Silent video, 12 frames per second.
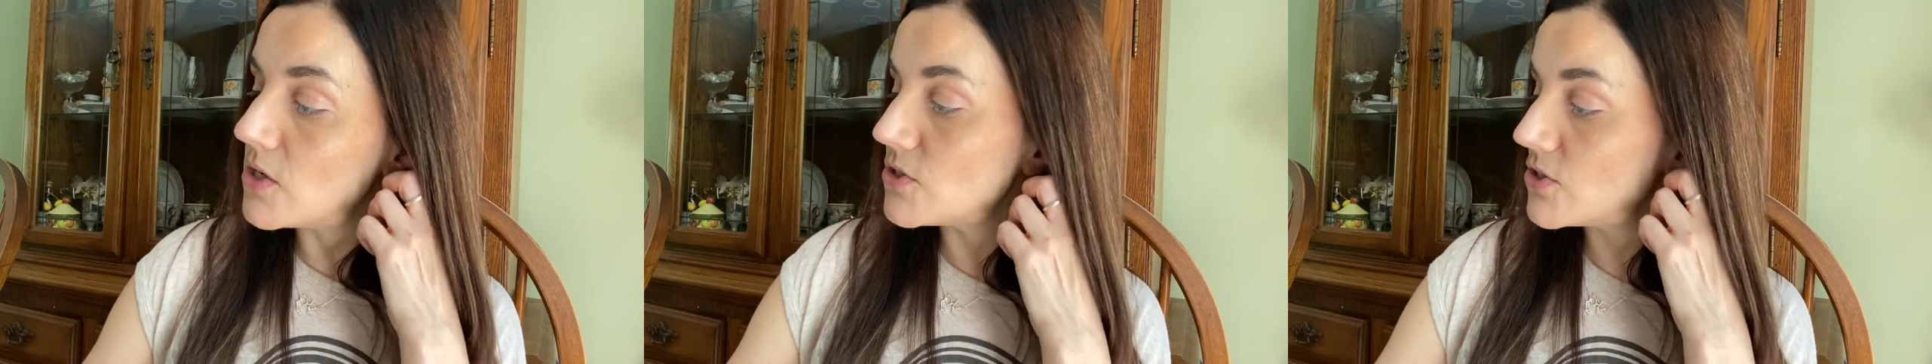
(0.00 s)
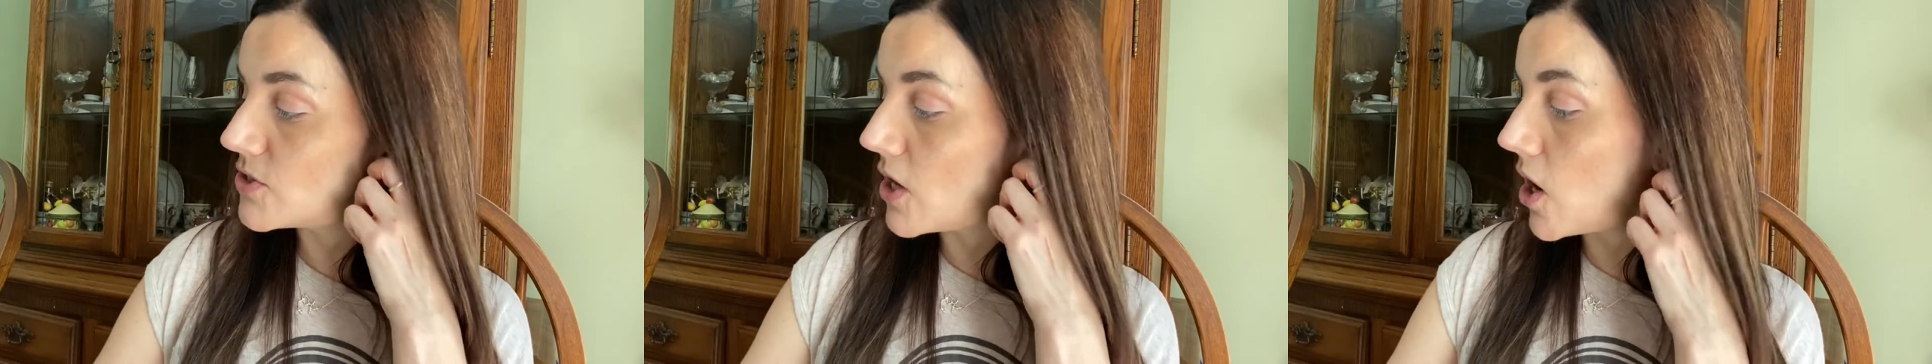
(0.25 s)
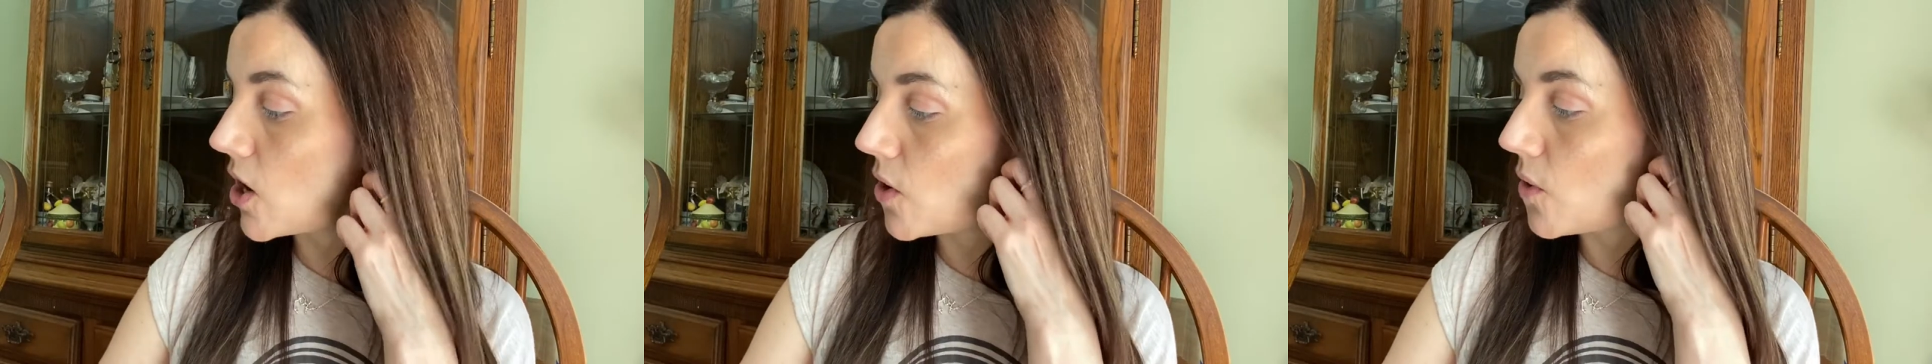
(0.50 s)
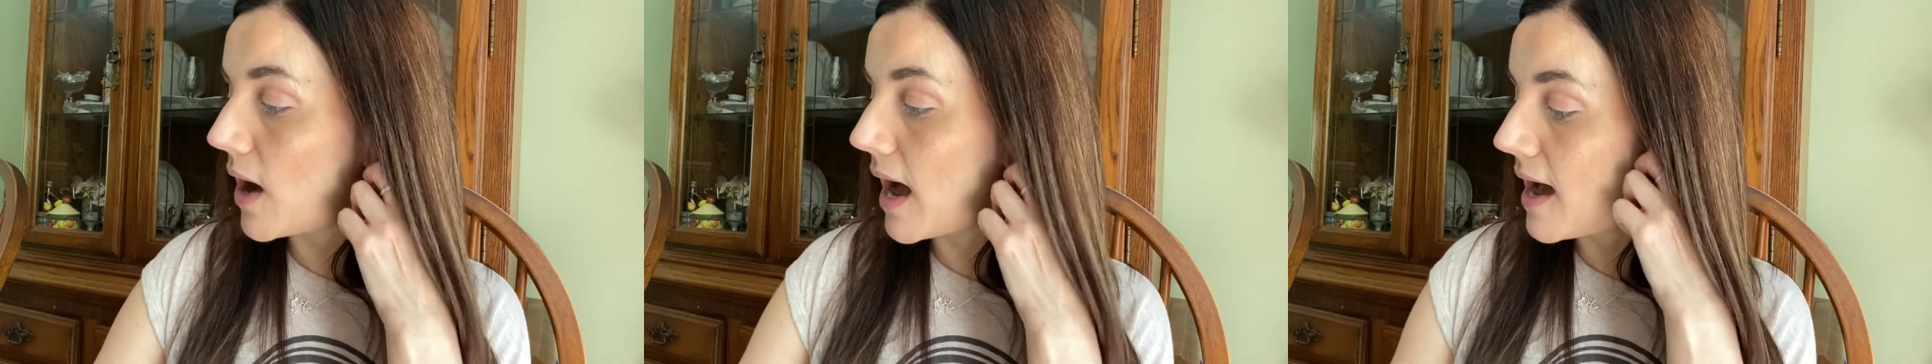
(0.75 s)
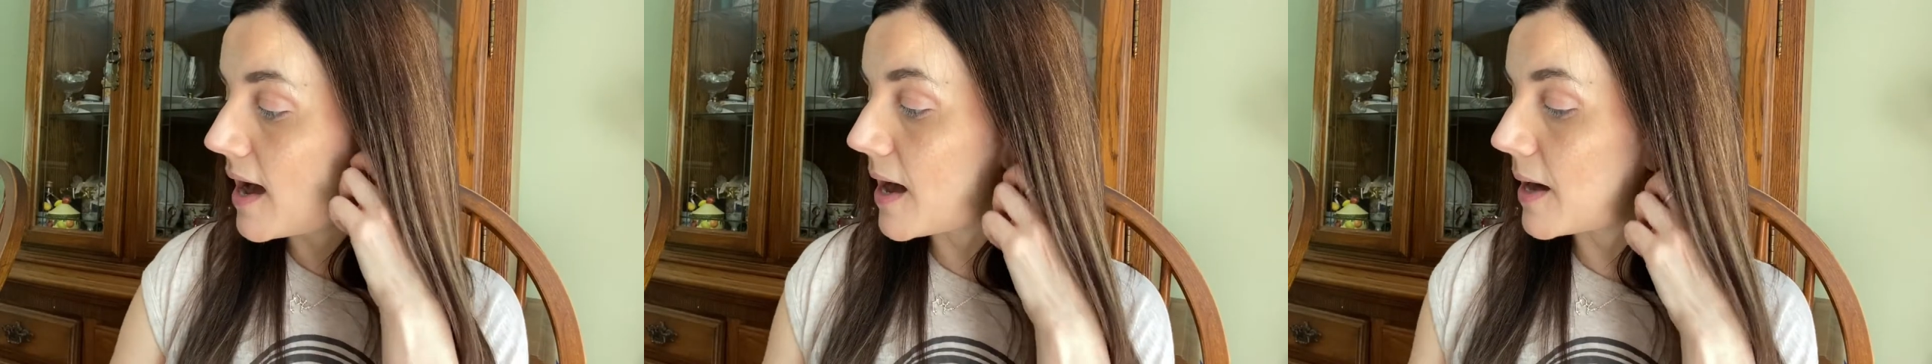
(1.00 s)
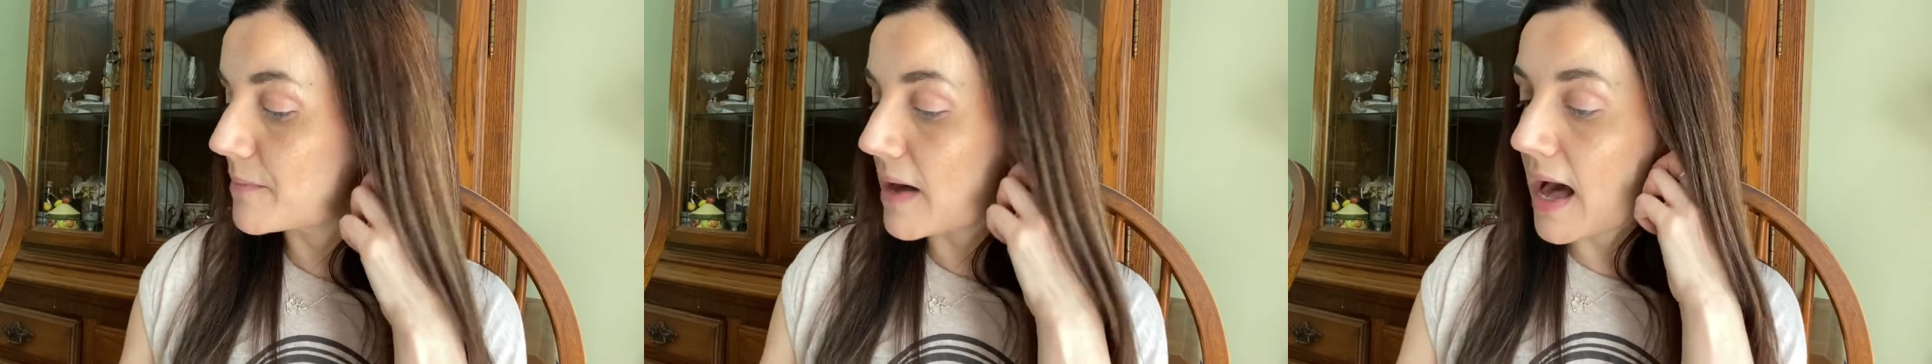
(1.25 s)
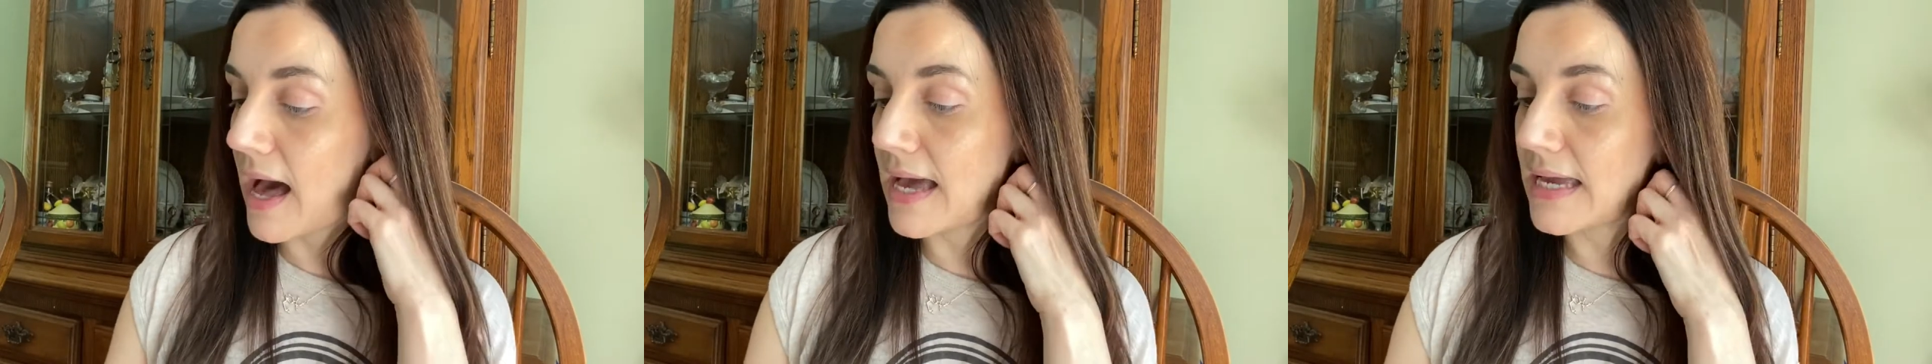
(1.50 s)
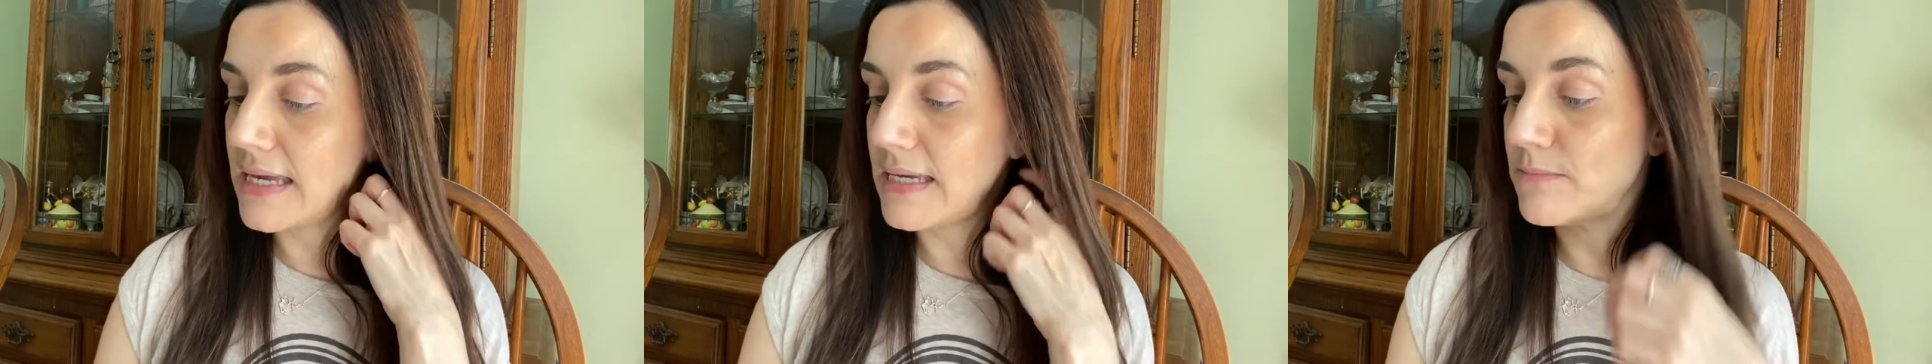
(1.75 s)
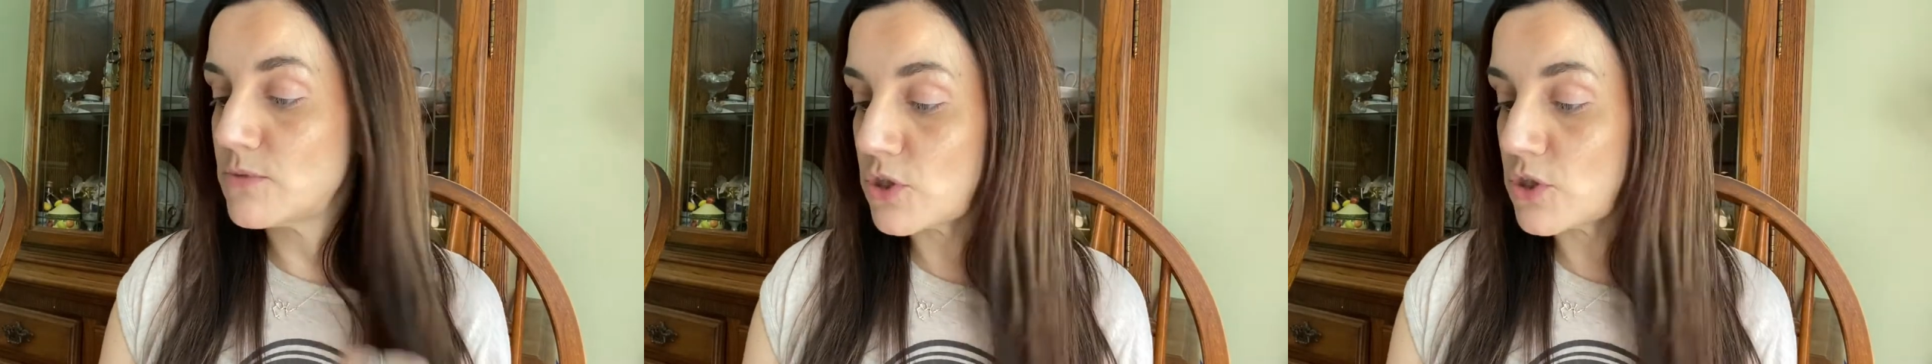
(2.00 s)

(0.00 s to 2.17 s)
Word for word: So um, I am